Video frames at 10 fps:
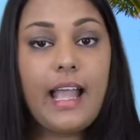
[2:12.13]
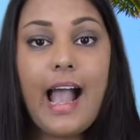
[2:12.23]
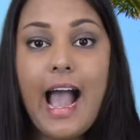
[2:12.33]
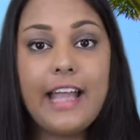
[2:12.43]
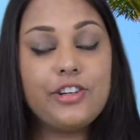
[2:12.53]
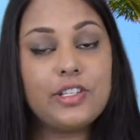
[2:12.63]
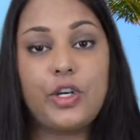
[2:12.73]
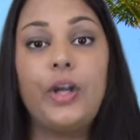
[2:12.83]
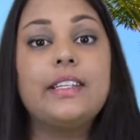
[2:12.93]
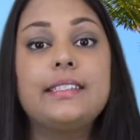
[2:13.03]
I just
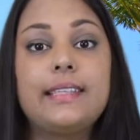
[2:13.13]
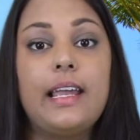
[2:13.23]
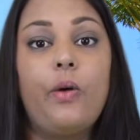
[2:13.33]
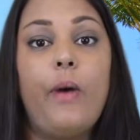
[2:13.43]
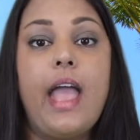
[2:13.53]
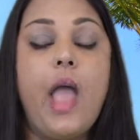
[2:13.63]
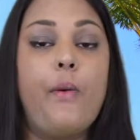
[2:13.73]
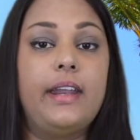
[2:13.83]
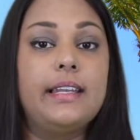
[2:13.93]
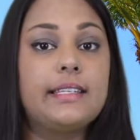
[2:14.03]
couldn't stay away. I
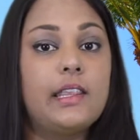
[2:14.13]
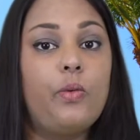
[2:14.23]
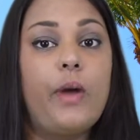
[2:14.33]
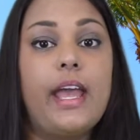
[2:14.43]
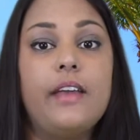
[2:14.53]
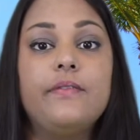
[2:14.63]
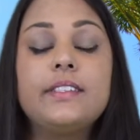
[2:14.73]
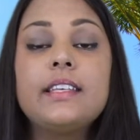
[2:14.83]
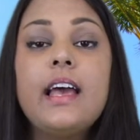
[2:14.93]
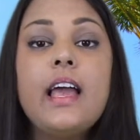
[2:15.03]
went into the
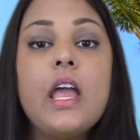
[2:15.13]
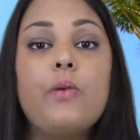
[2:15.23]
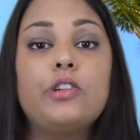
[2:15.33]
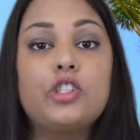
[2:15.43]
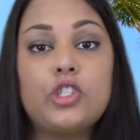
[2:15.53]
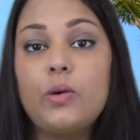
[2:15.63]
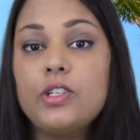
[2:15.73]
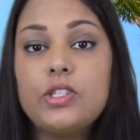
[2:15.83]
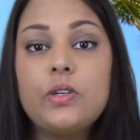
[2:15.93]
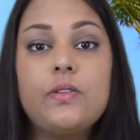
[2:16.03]
waves. It was so
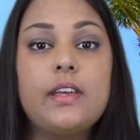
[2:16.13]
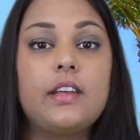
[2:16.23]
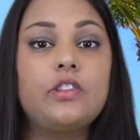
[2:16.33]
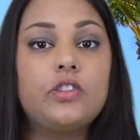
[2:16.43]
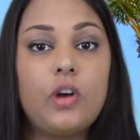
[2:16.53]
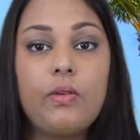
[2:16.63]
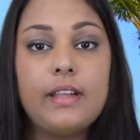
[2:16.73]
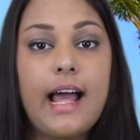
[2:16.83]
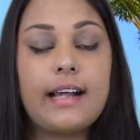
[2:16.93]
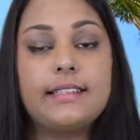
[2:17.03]
soothing and so
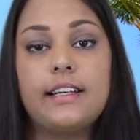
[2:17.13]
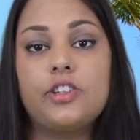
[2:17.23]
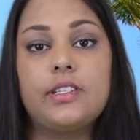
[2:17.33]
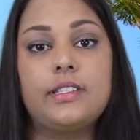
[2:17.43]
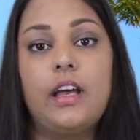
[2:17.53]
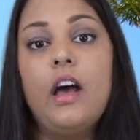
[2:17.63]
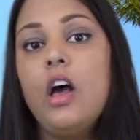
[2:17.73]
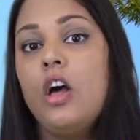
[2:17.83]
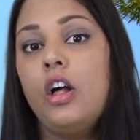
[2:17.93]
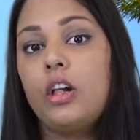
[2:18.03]
relaxing just to
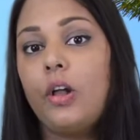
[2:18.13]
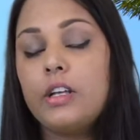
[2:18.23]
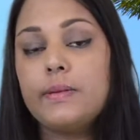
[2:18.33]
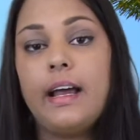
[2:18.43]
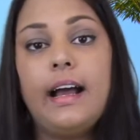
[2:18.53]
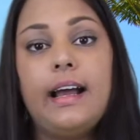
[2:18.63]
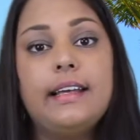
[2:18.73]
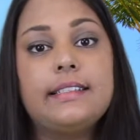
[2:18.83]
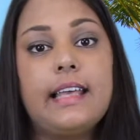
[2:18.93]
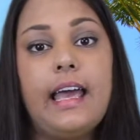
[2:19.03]
close my
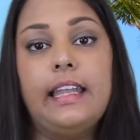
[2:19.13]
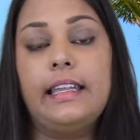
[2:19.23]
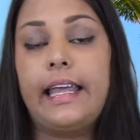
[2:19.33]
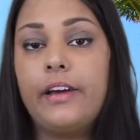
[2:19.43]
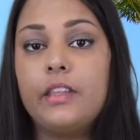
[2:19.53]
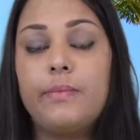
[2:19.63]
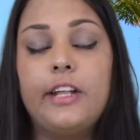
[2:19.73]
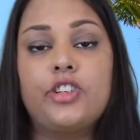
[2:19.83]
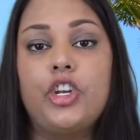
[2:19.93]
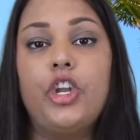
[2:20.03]
eyes and lay on the
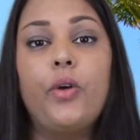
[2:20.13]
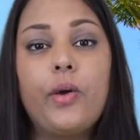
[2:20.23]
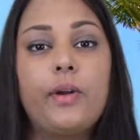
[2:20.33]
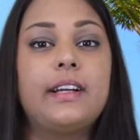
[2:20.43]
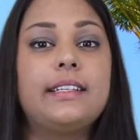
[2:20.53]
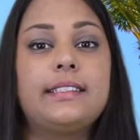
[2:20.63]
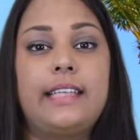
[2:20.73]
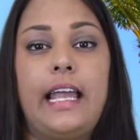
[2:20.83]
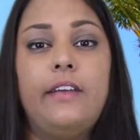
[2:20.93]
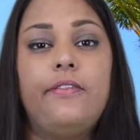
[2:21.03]
beach and know that we were
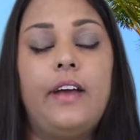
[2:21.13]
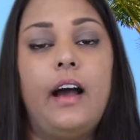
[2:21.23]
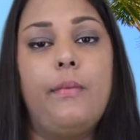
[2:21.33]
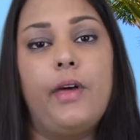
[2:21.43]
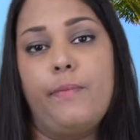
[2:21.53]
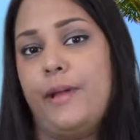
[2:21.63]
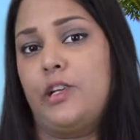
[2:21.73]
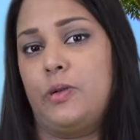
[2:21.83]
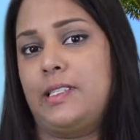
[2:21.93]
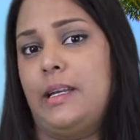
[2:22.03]
safe. That the
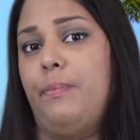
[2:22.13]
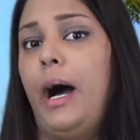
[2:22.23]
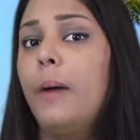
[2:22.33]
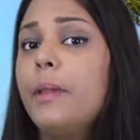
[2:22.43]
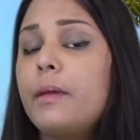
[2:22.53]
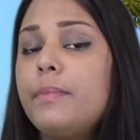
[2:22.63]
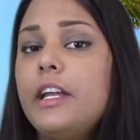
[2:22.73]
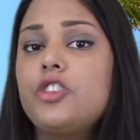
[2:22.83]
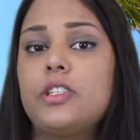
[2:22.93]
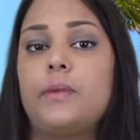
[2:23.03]
beach wasn't a public
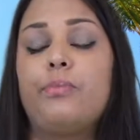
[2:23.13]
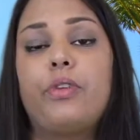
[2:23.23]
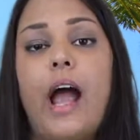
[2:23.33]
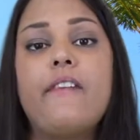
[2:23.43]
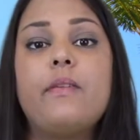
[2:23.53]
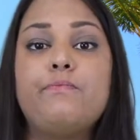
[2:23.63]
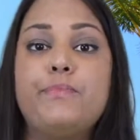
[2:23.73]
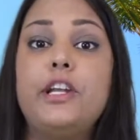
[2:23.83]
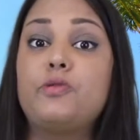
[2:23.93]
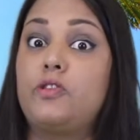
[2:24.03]
beach, it's a private
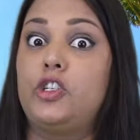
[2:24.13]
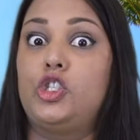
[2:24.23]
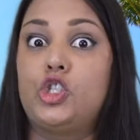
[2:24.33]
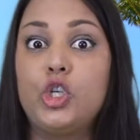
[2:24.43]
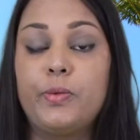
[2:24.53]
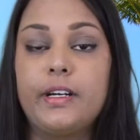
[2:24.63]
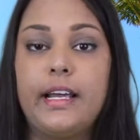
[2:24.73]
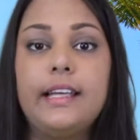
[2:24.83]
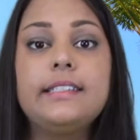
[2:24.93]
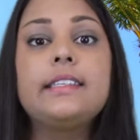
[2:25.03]
beach, which is super
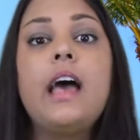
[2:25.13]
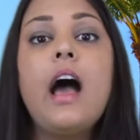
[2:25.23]
nice.